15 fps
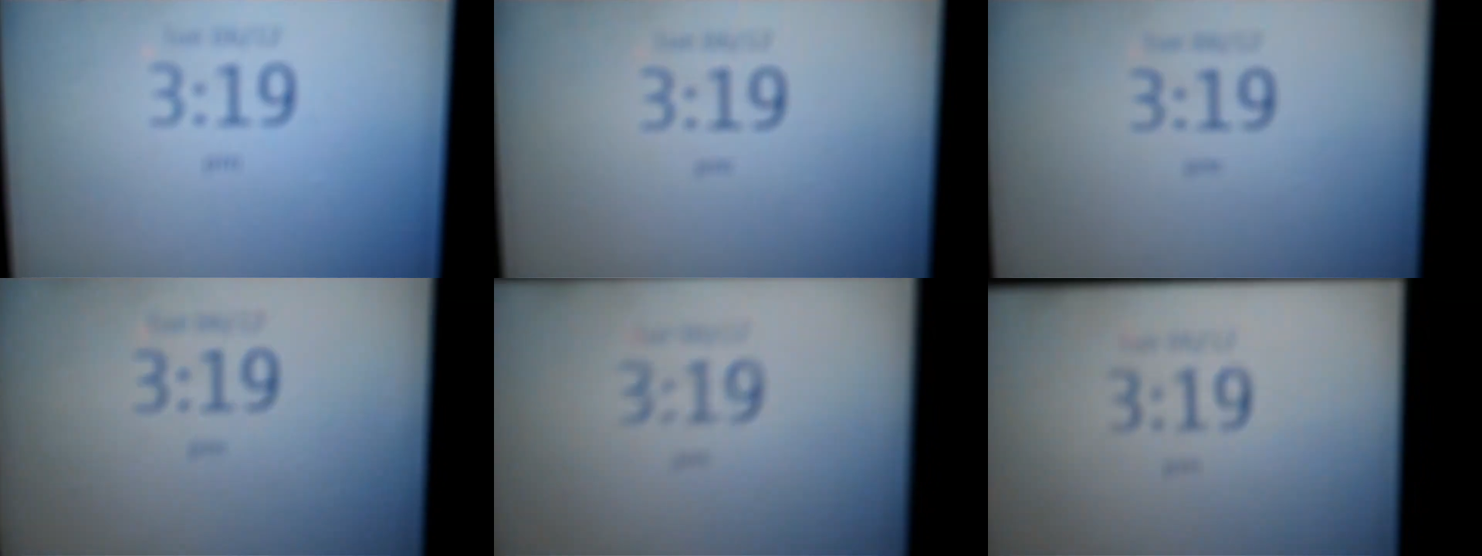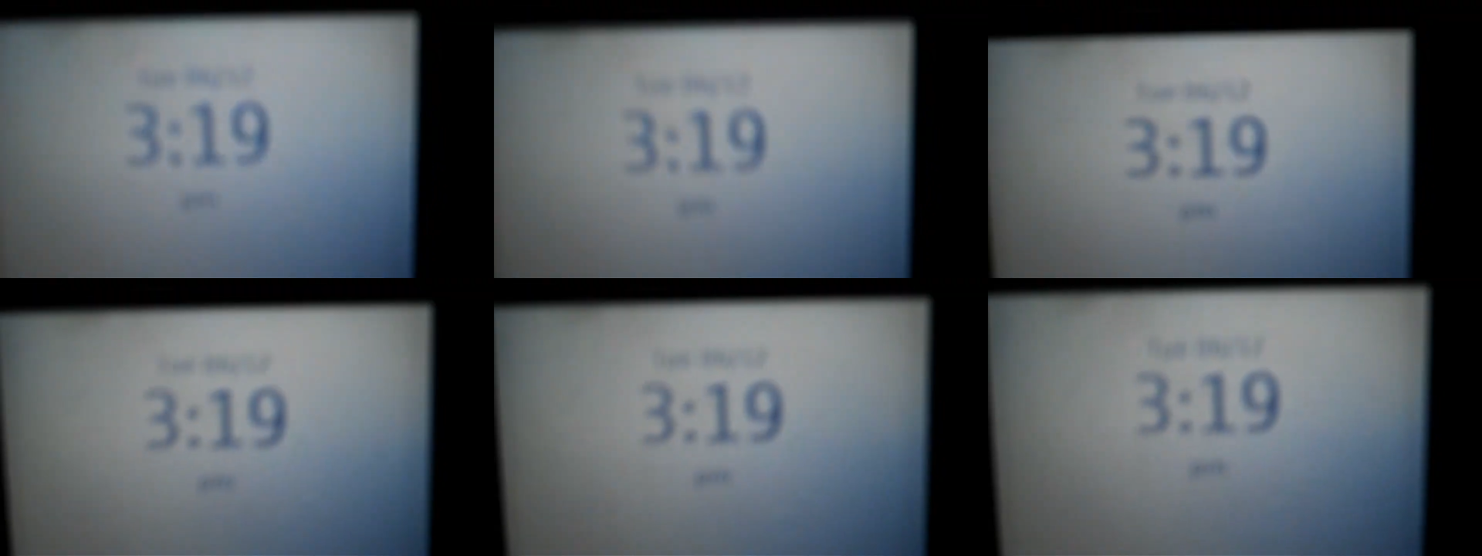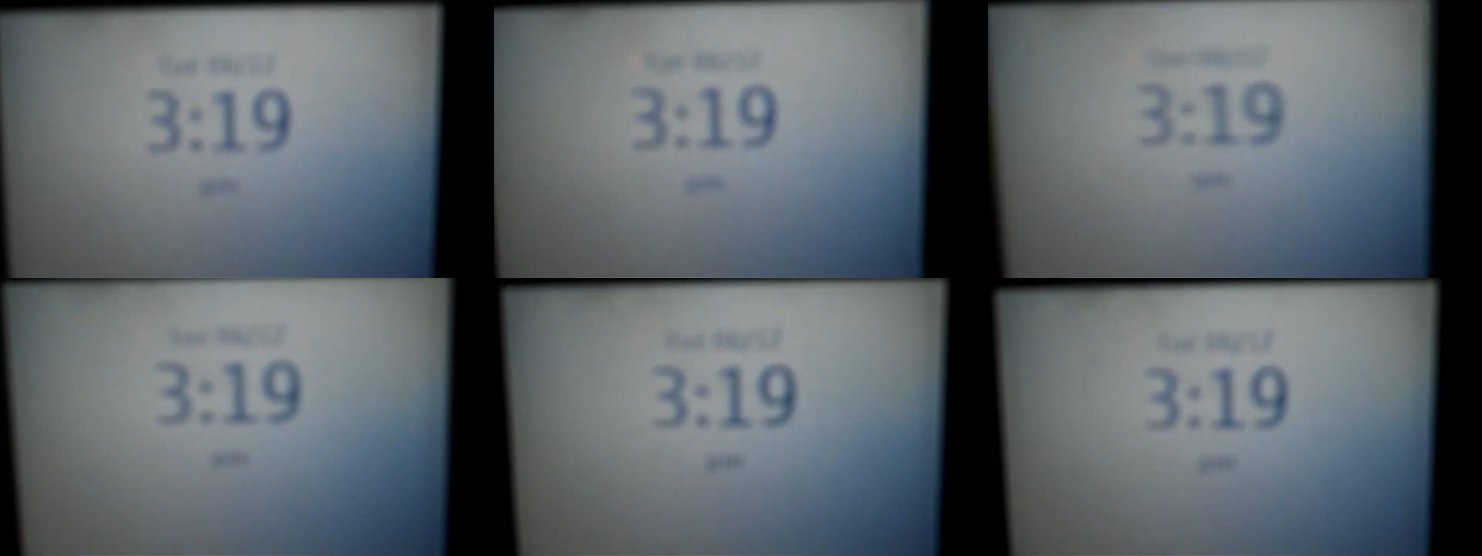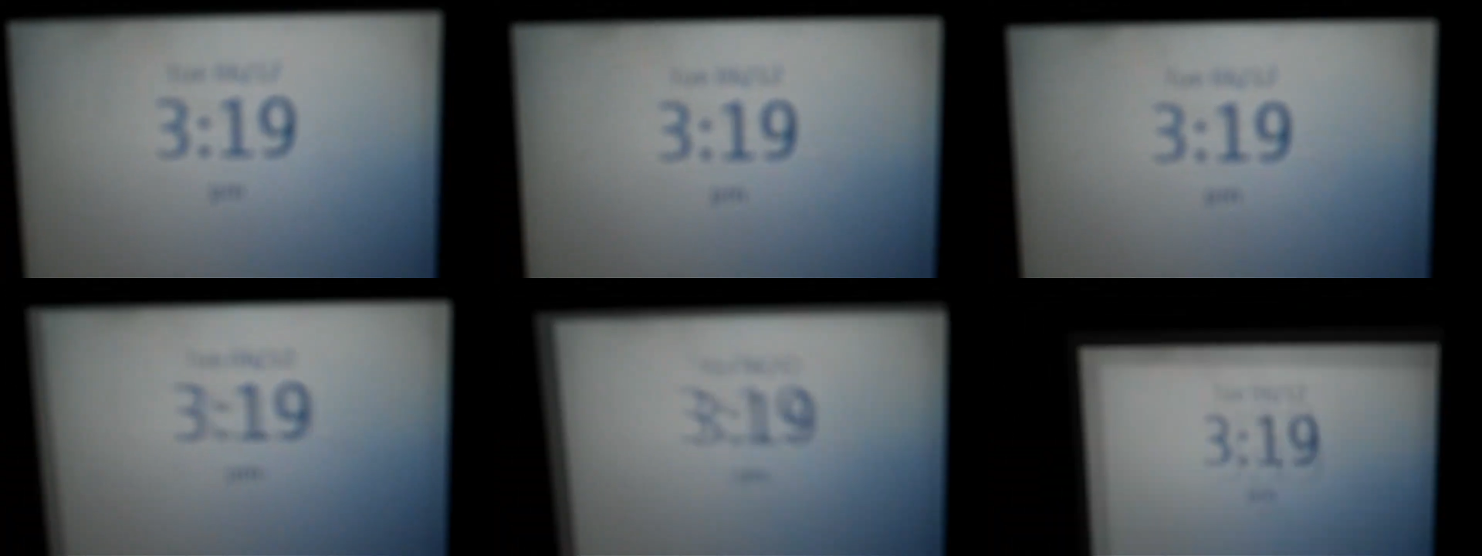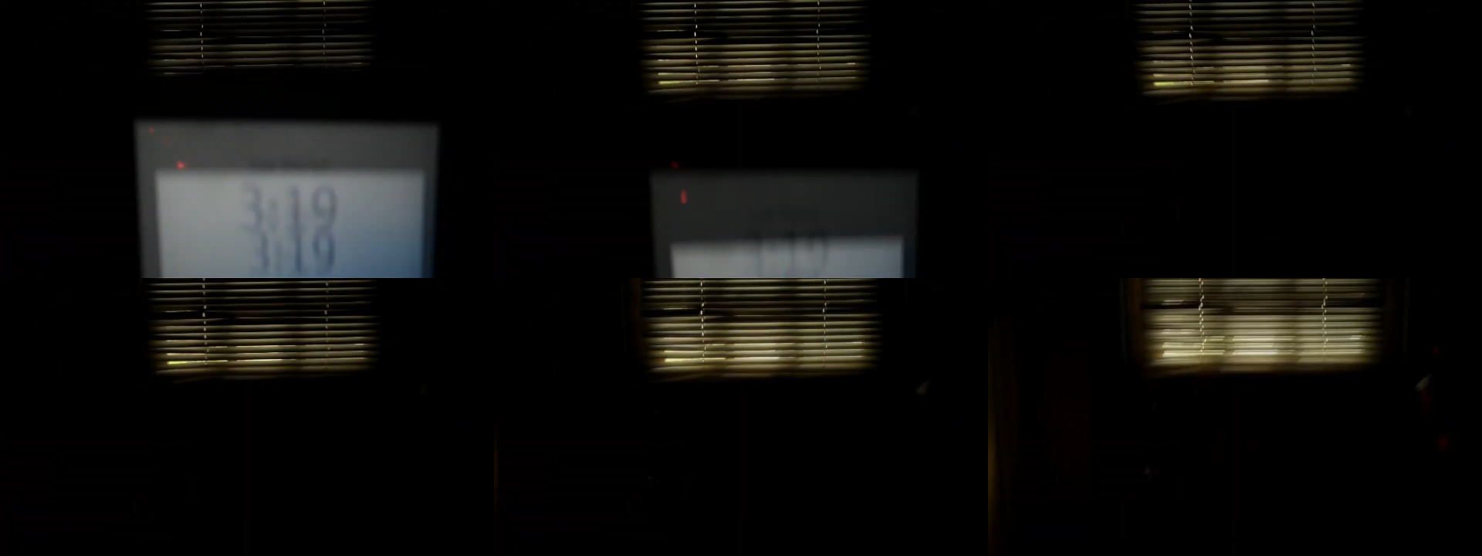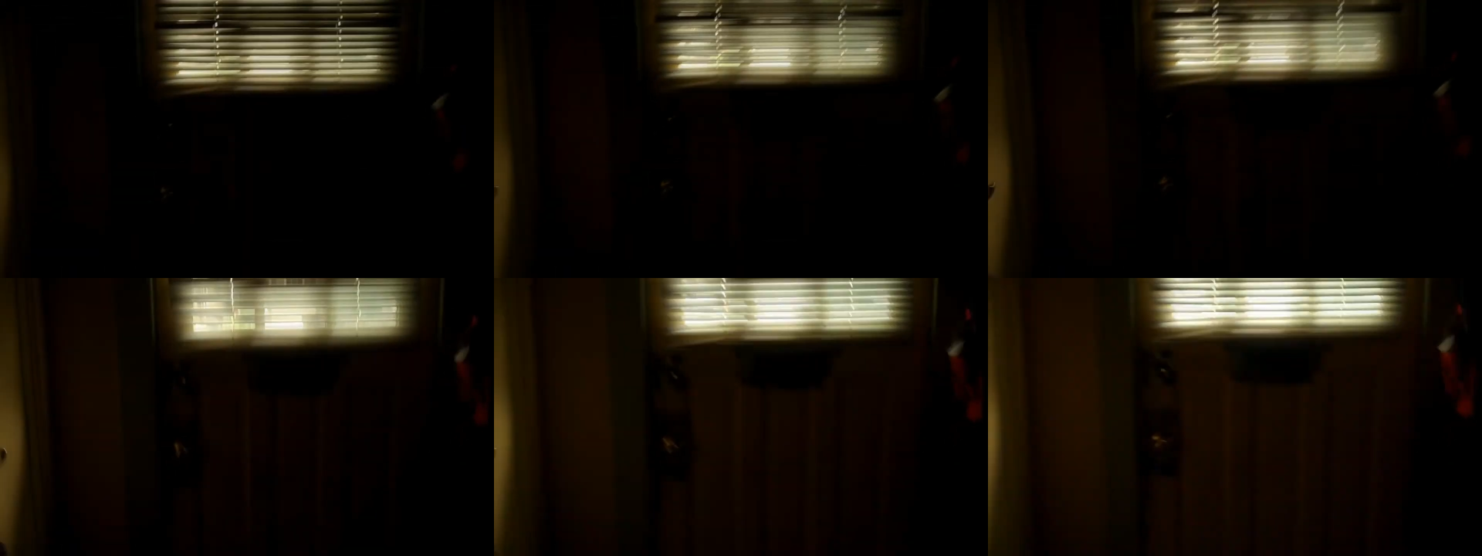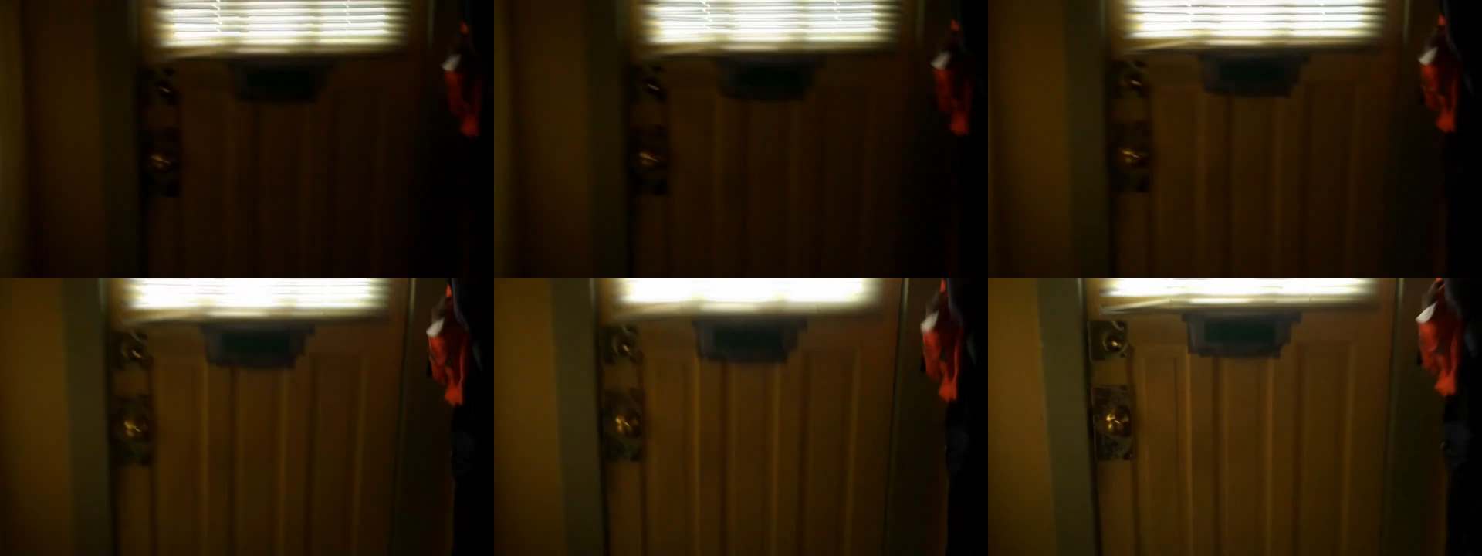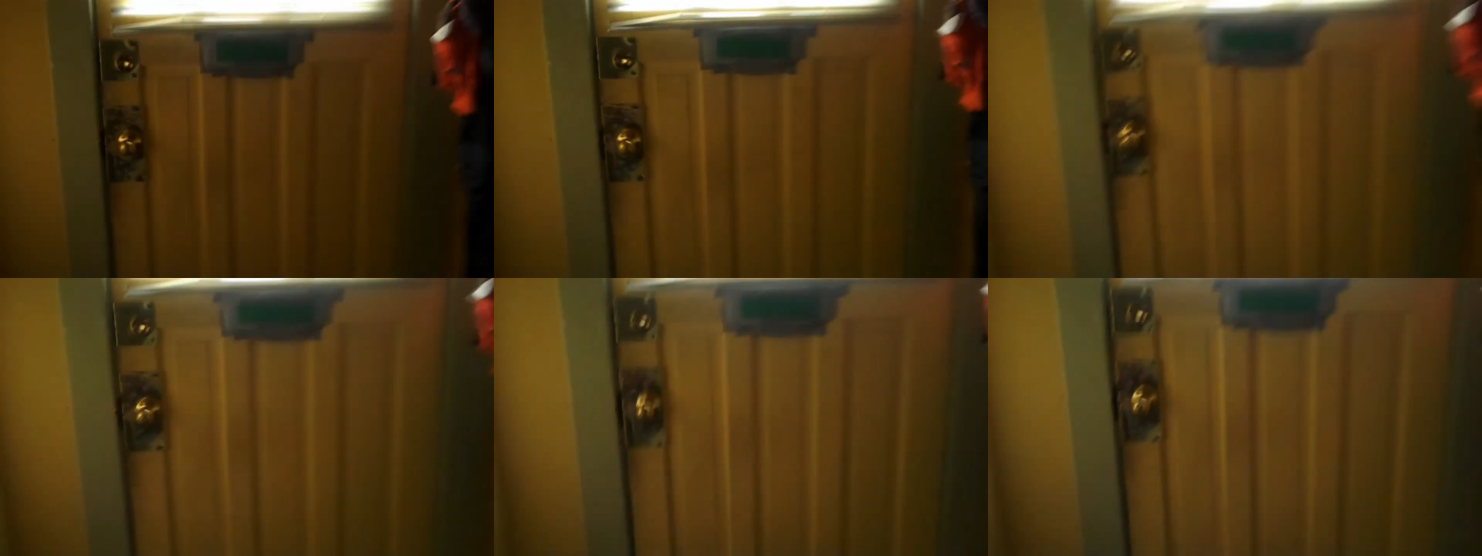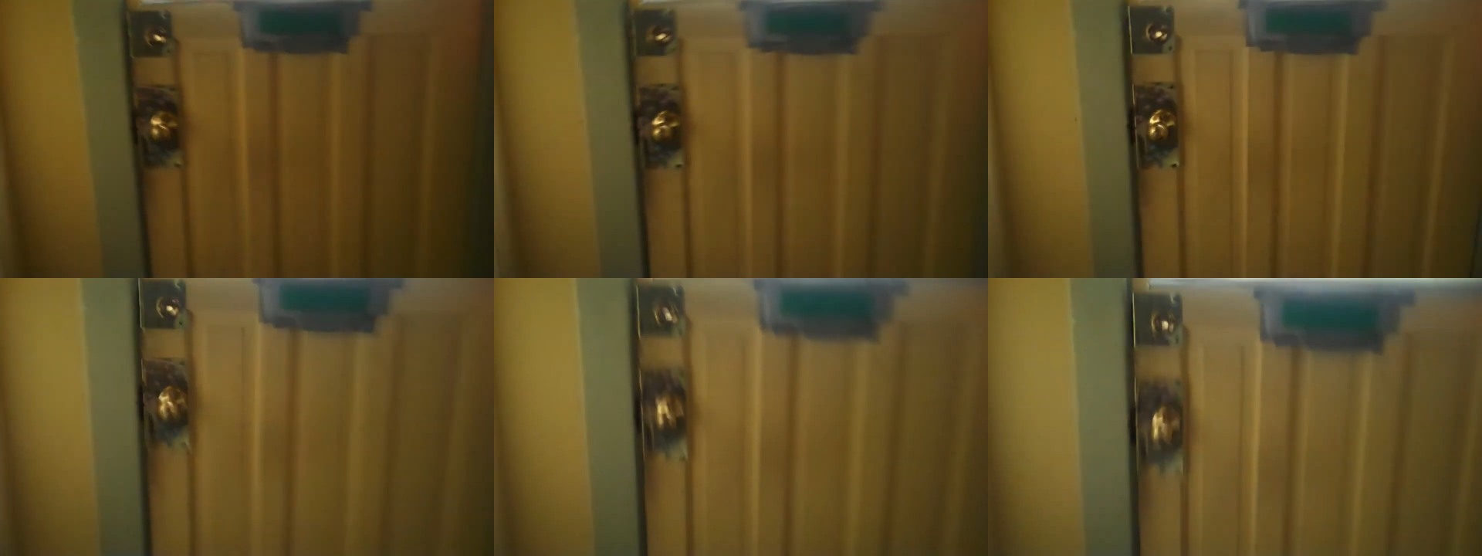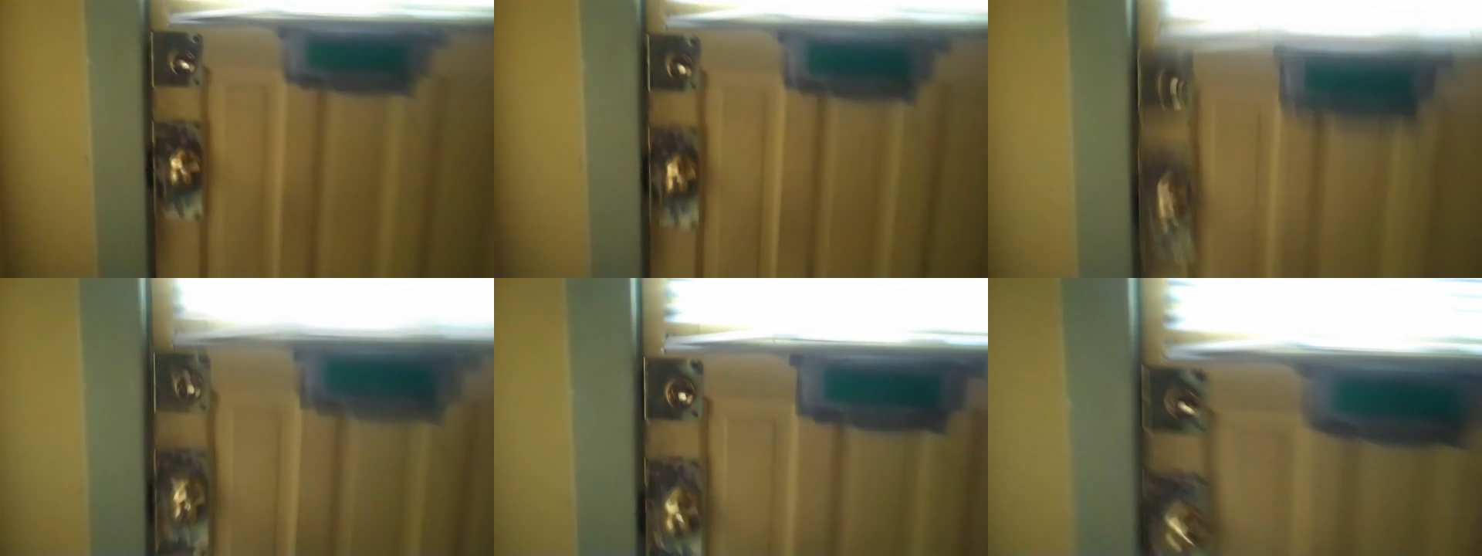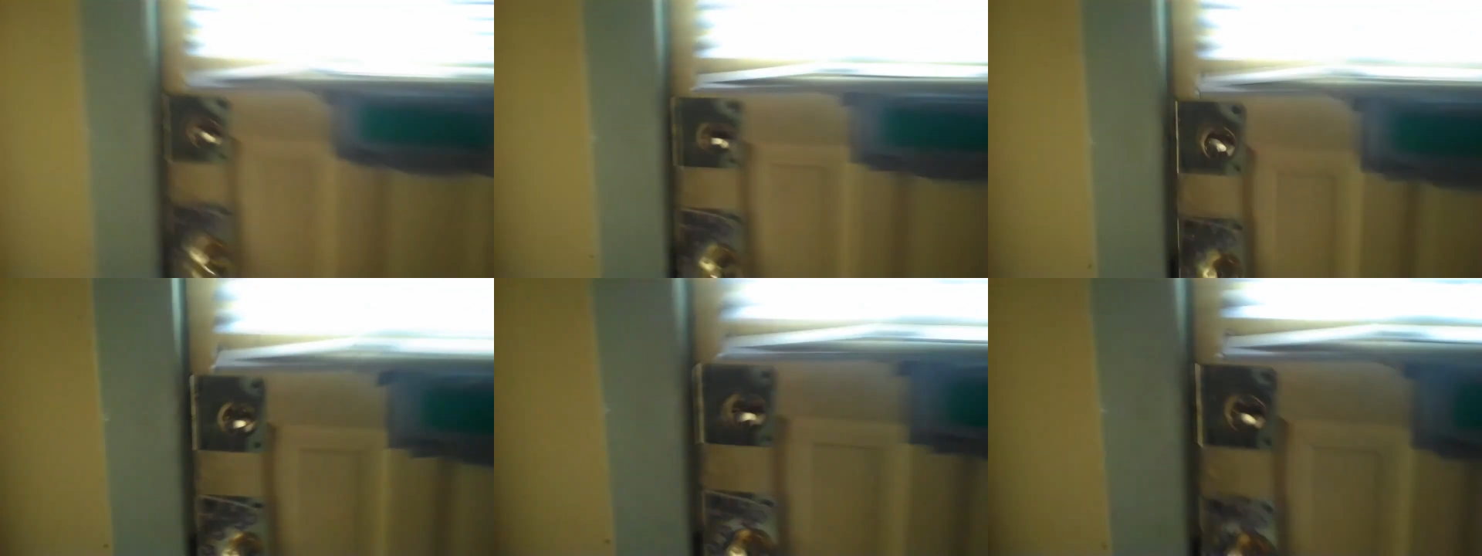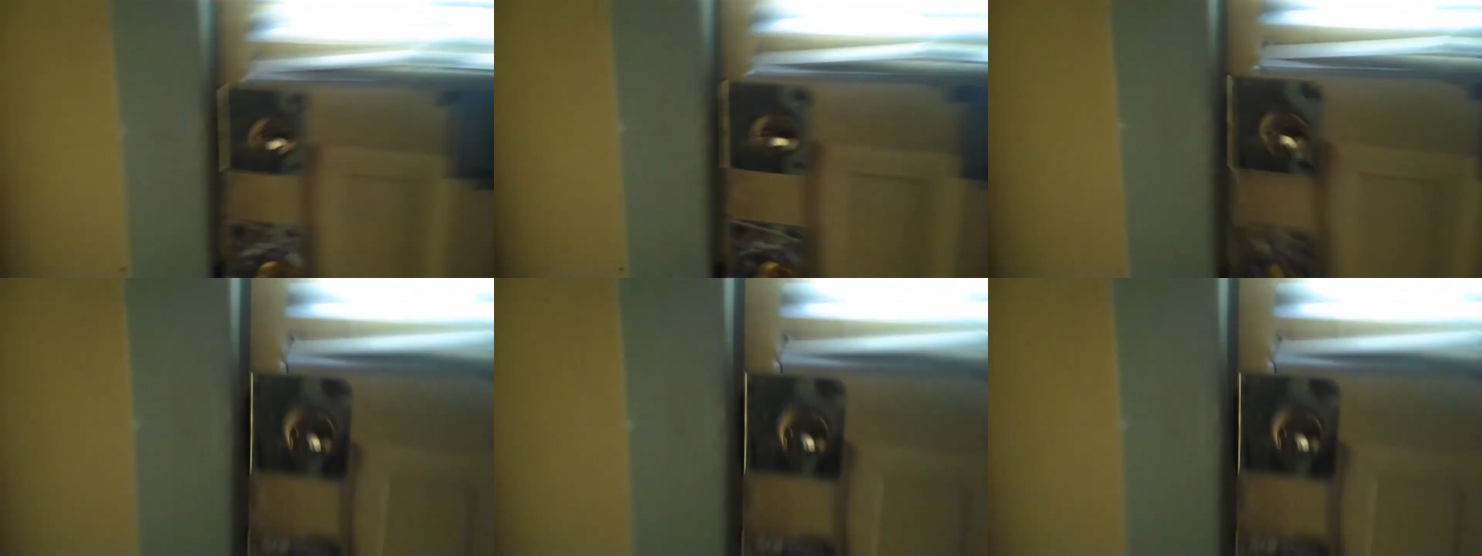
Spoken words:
No face is visible, so there are no lips to read.